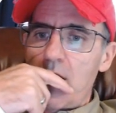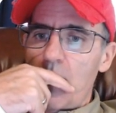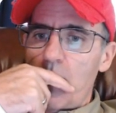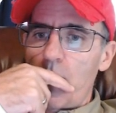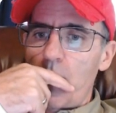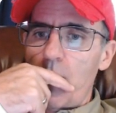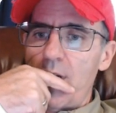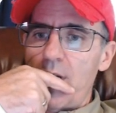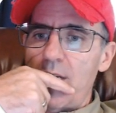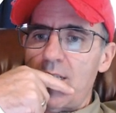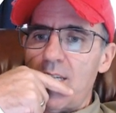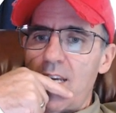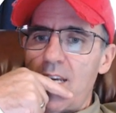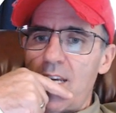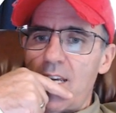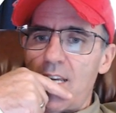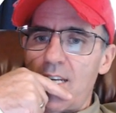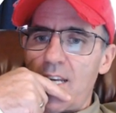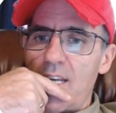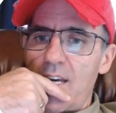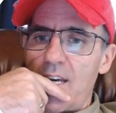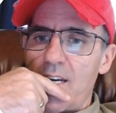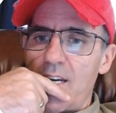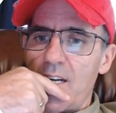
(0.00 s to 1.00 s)
We
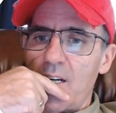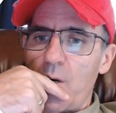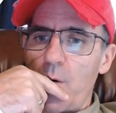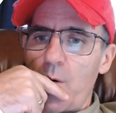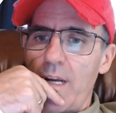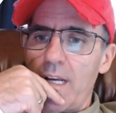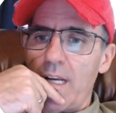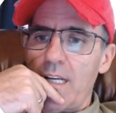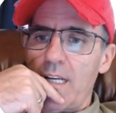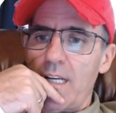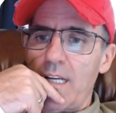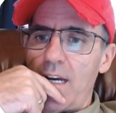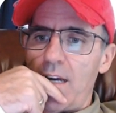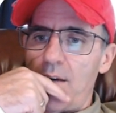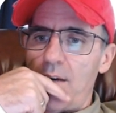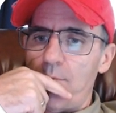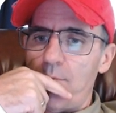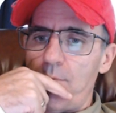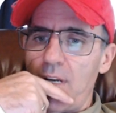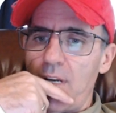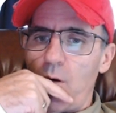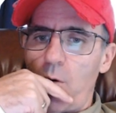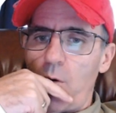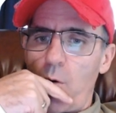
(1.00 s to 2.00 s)
did a quick
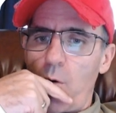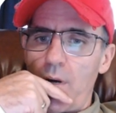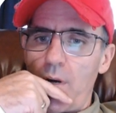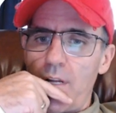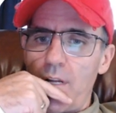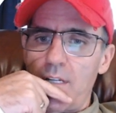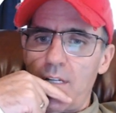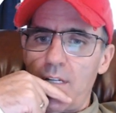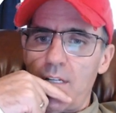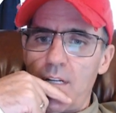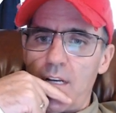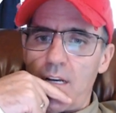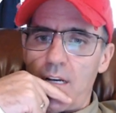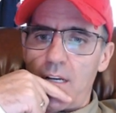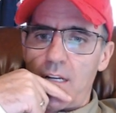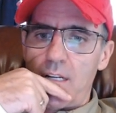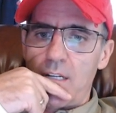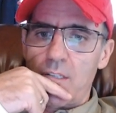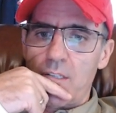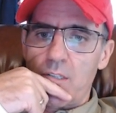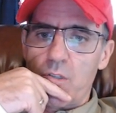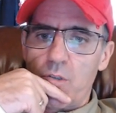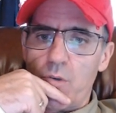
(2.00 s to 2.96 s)
Bitcoin